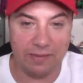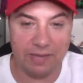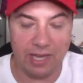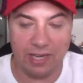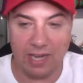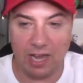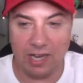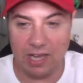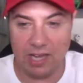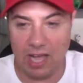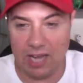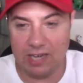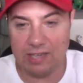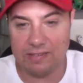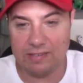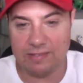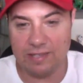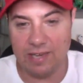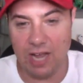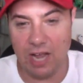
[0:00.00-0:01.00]

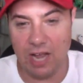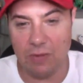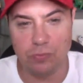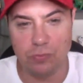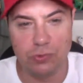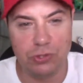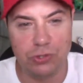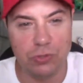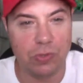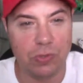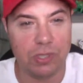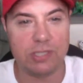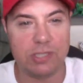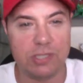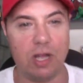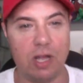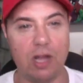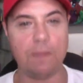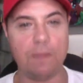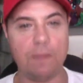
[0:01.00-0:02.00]
I do want to
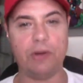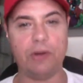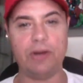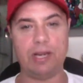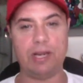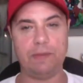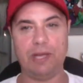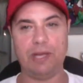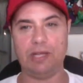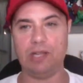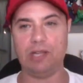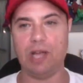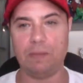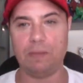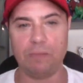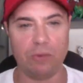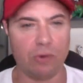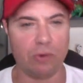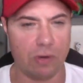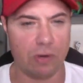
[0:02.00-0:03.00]
talk about anime a lot
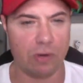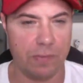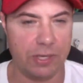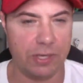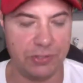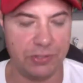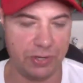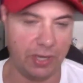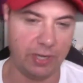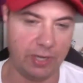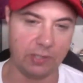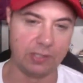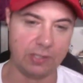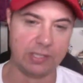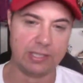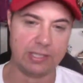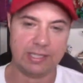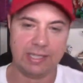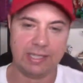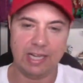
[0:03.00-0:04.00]
more on my channel.
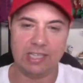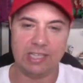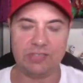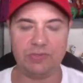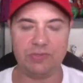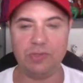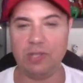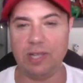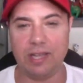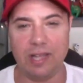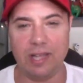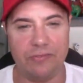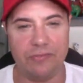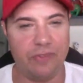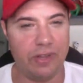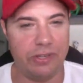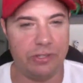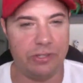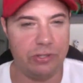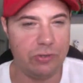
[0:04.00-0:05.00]
I just feel like if I
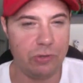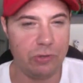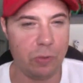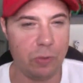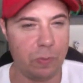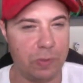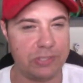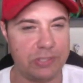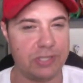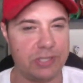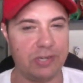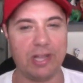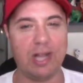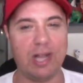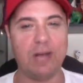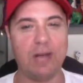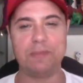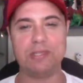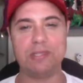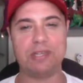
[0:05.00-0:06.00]
do, nobody's gonna
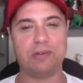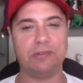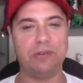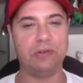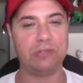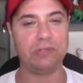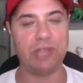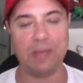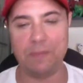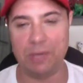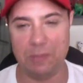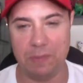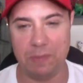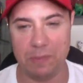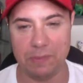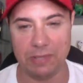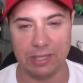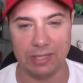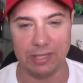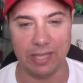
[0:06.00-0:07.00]
come because I don't know that many people
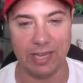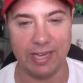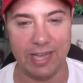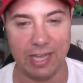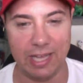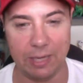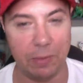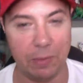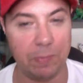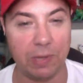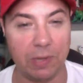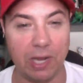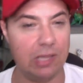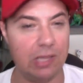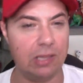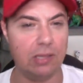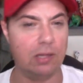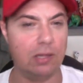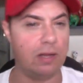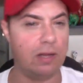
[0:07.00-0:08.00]
that like anime, but I
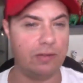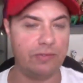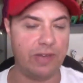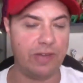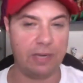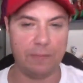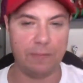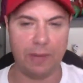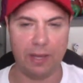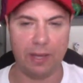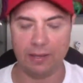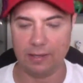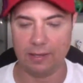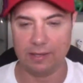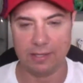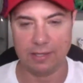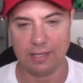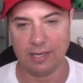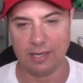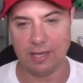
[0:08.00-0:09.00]
love anime.
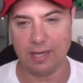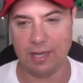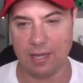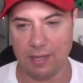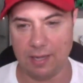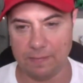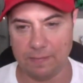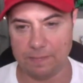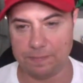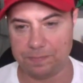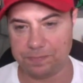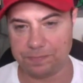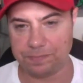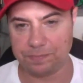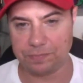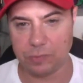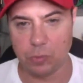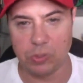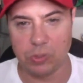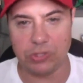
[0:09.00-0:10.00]
Um,
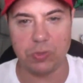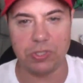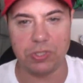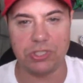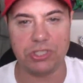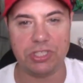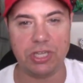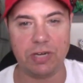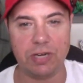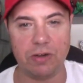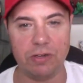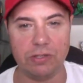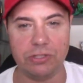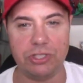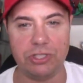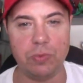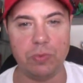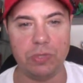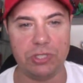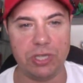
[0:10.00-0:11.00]
which Teriel
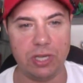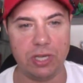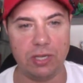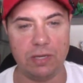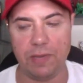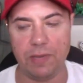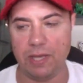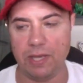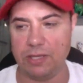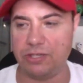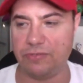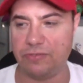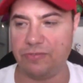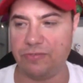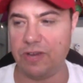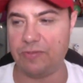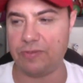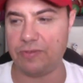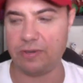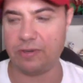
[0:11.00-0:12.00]
G, which anime is your
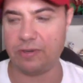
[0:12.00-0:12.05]
favorite?